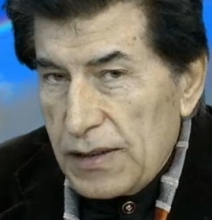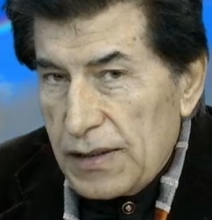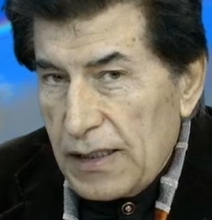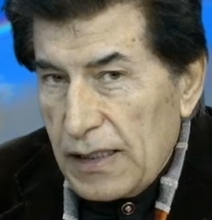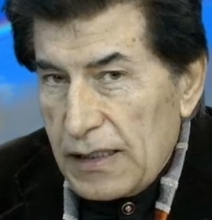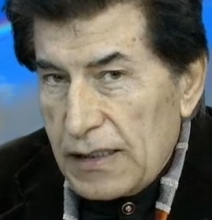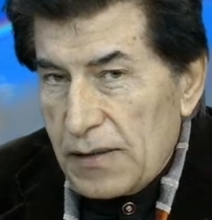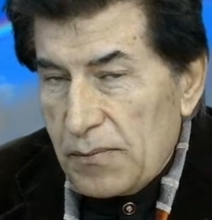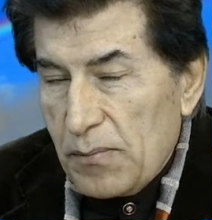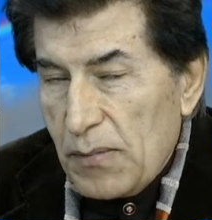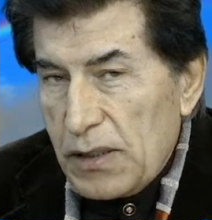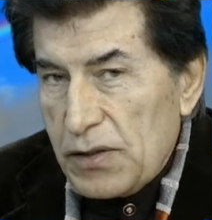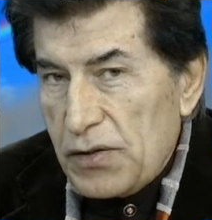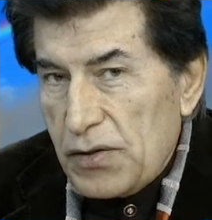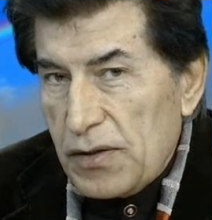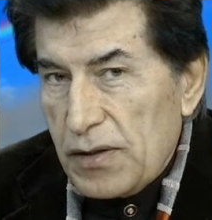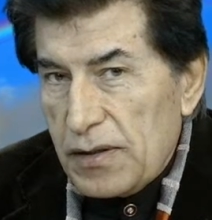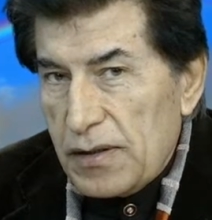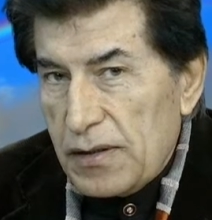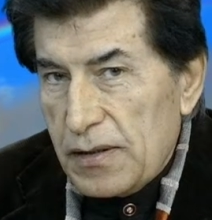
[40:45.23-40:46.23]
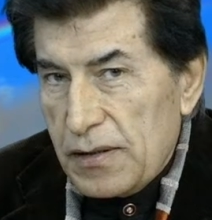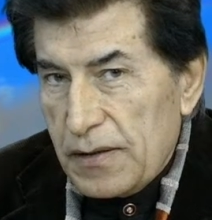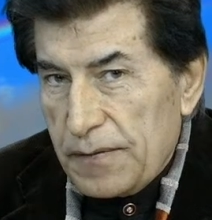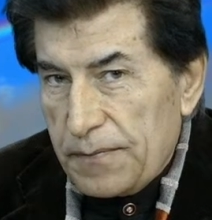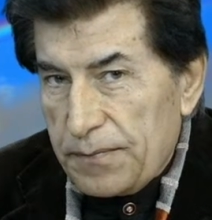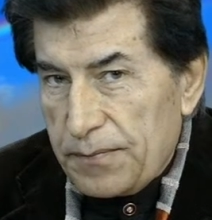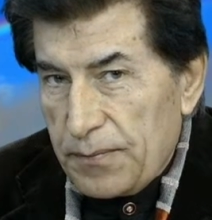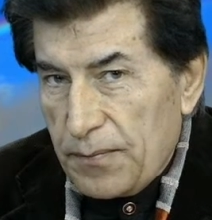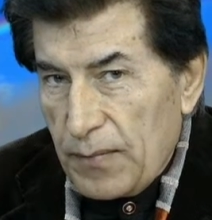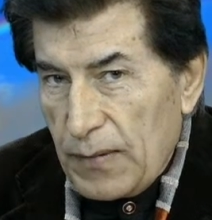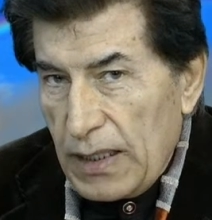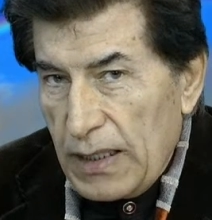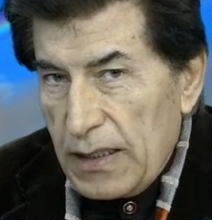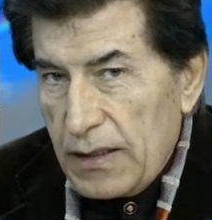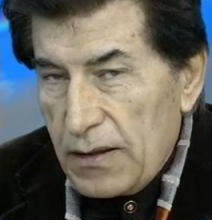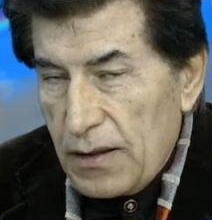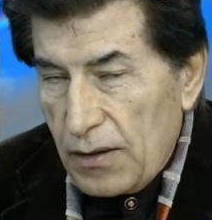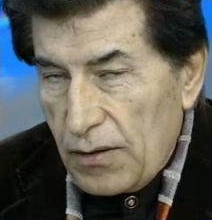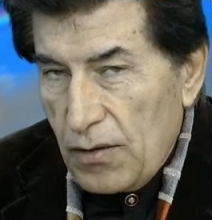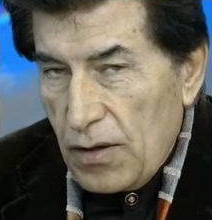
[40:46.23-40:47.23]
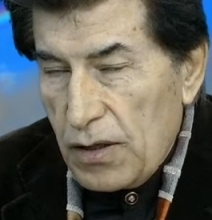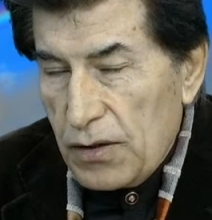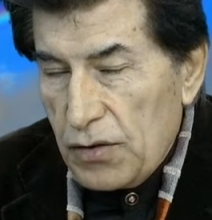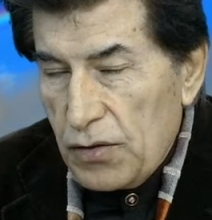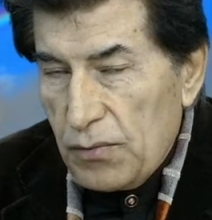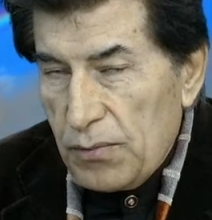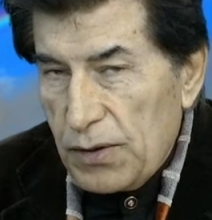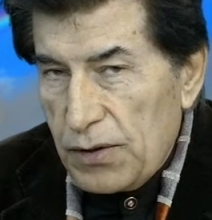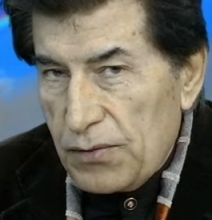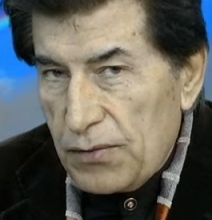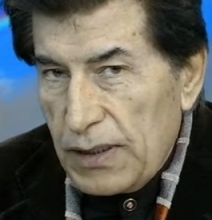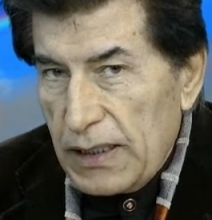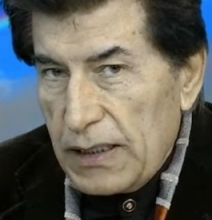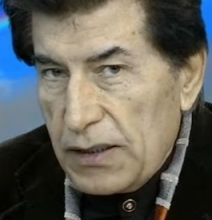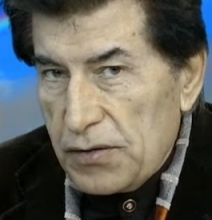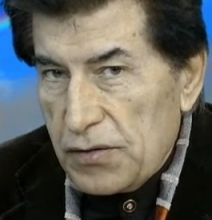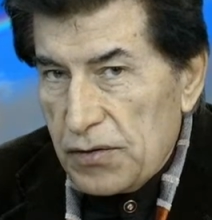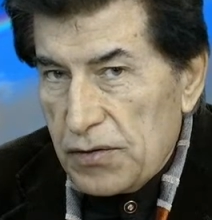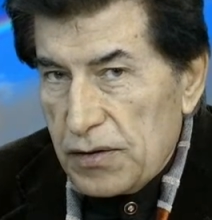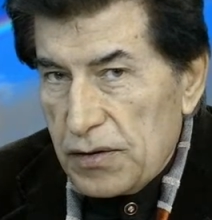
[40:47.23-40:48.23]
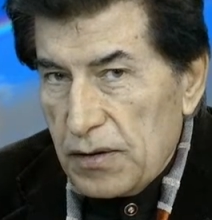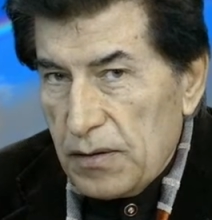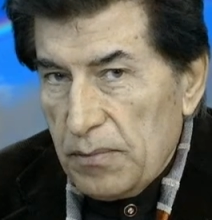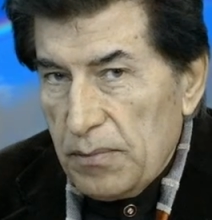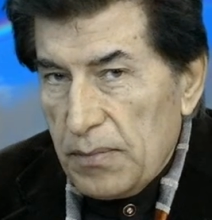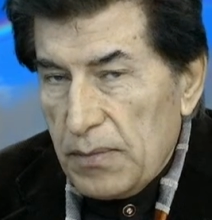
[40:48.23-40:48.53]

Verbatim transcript: as much as in the God human relationship,